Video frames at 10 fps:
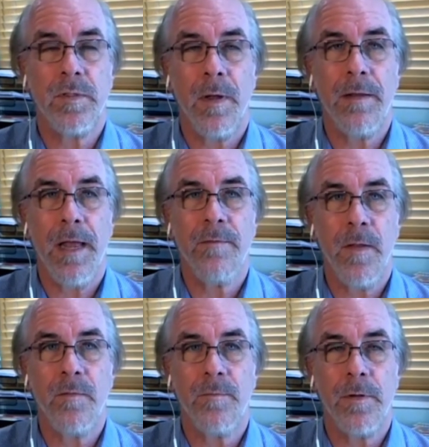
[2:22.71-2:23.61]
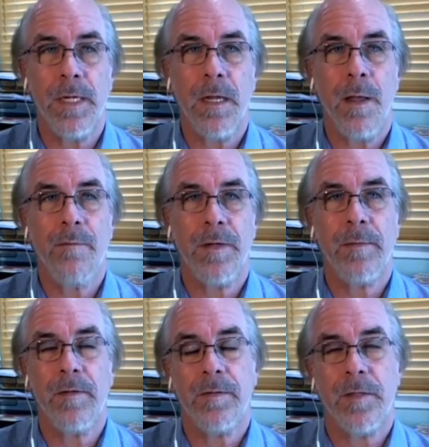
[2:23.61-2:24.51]
So I felt really confident
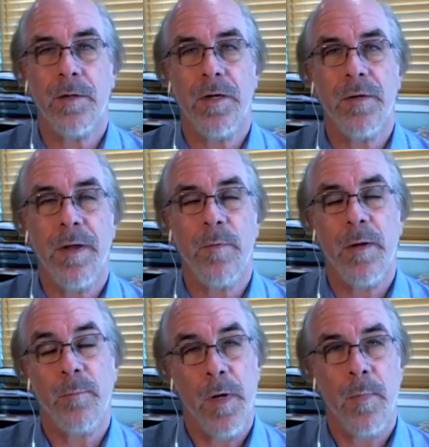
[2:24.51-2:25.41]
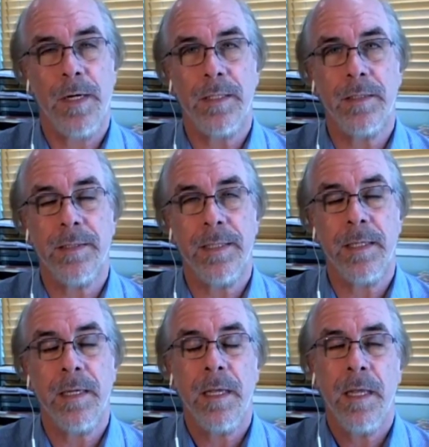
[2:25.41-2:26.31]
with the security around WebRTC.